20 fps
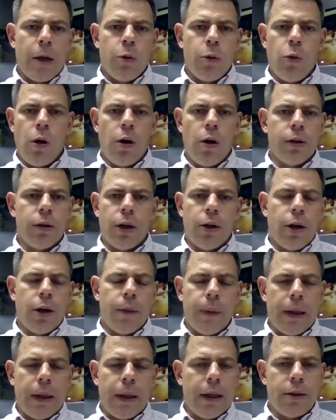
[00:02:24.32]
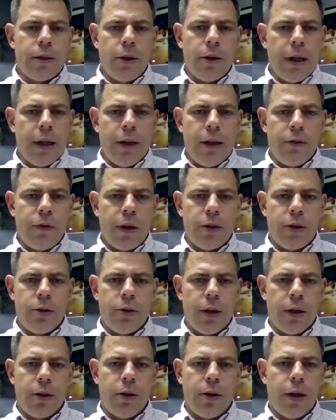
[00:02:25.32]
Well, no. I mean, there's no need for us
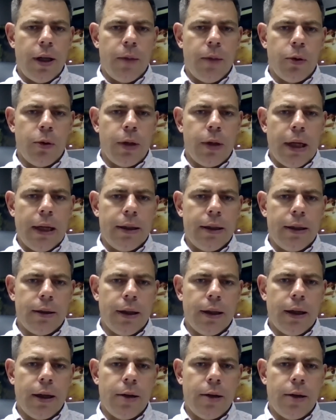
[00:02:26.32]
to incur any more debt.